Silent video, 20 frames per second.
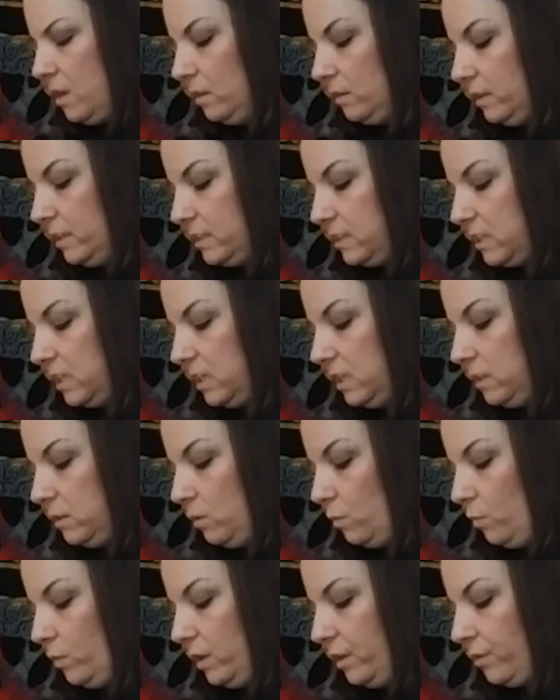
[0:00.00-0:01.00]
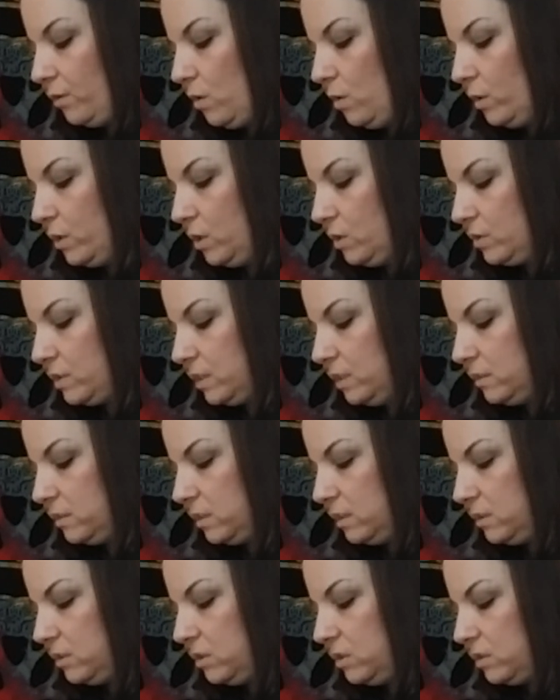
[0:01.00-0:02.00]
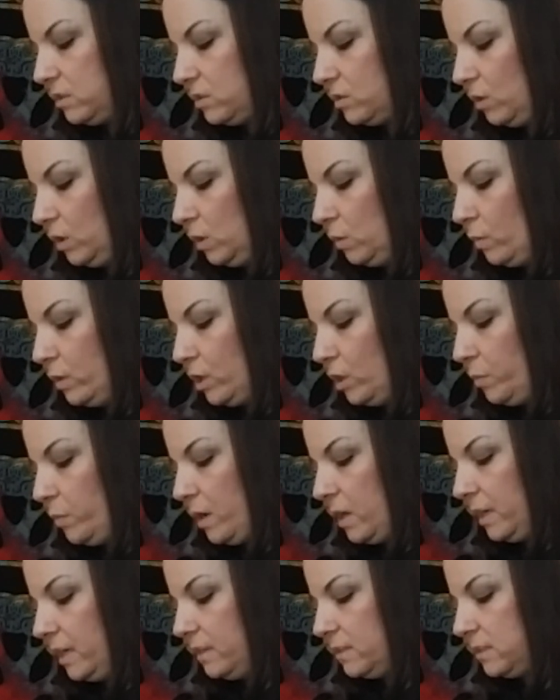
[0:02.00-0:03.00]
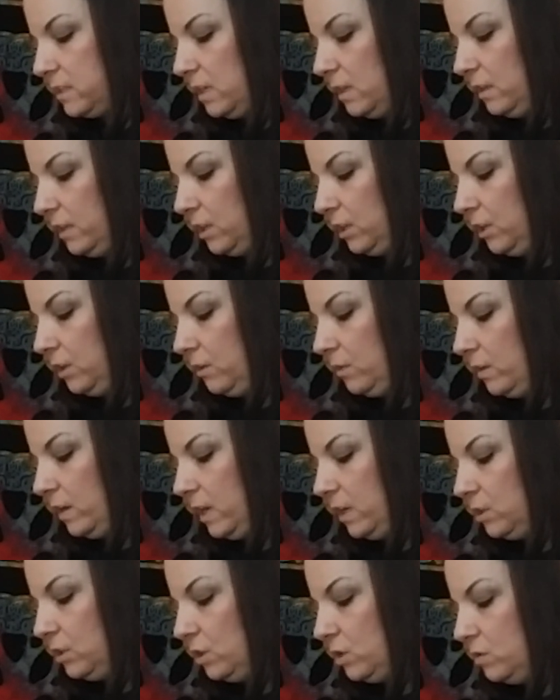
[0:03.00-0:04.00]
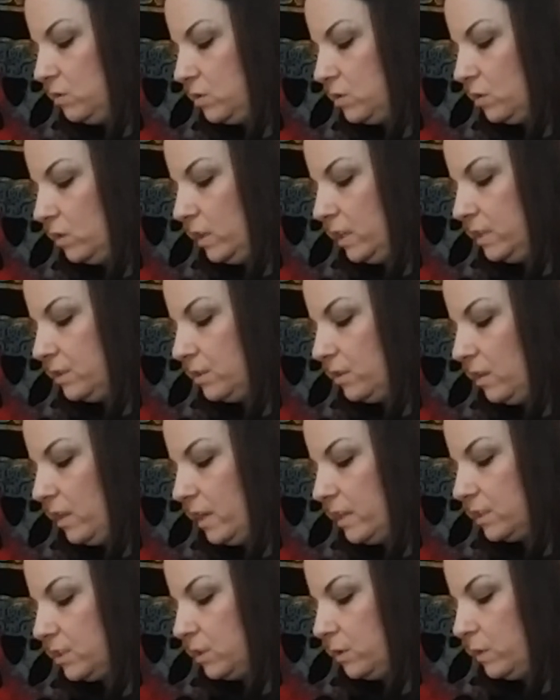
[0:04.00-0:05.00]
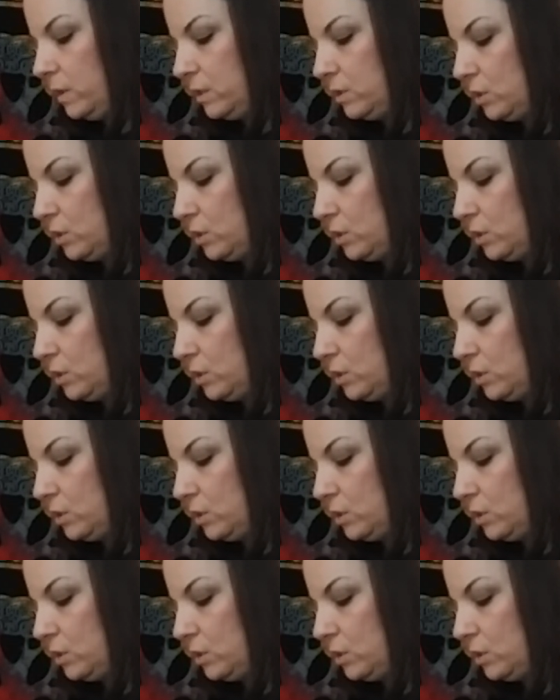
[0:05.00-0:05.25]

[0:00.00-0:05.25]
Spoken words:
Listen with all your senses to discern what your body is telling you, and use your intellect to